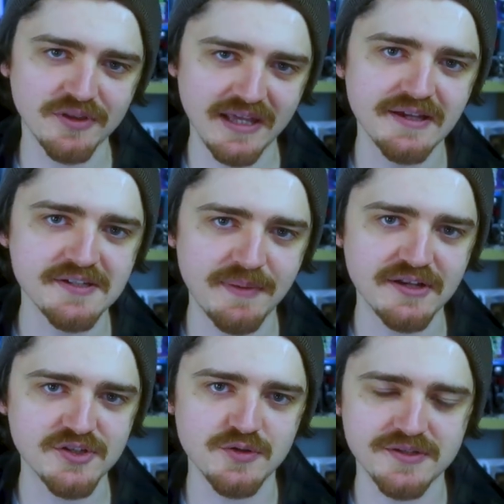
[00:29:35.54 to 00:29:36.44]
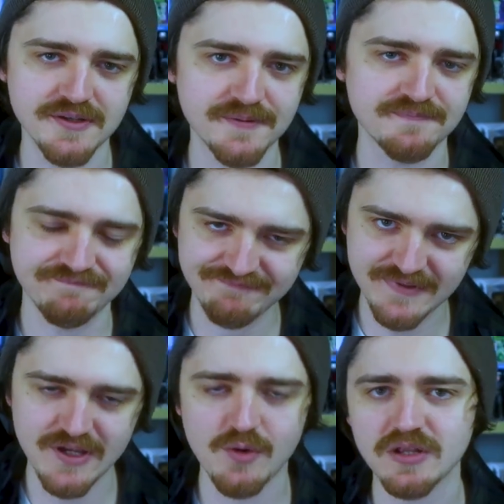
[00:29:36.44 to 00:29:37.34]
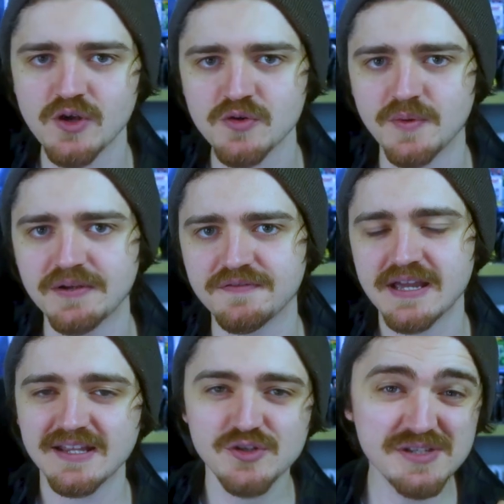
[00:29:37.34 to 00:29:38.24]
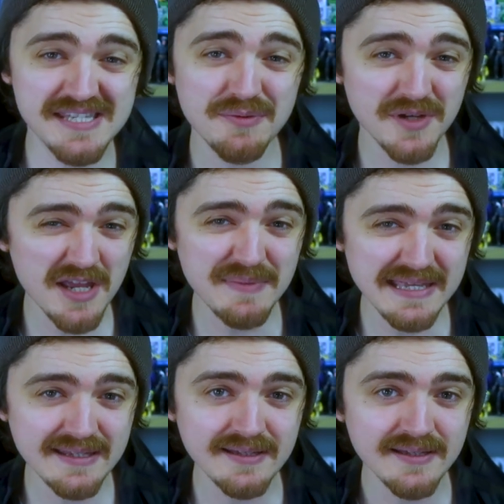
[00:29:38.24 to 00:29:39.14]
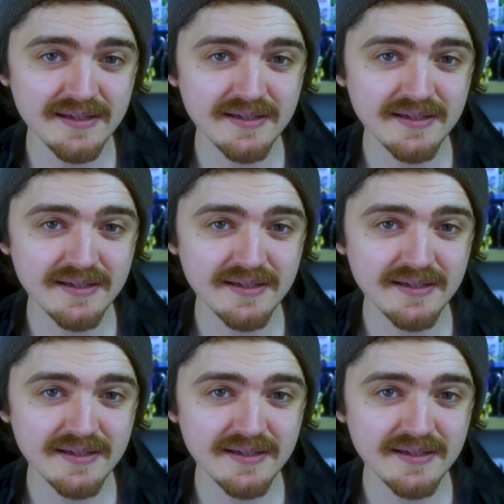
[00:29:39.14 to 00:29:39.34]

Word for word: what they expect you to go along with. Do you see what I mean?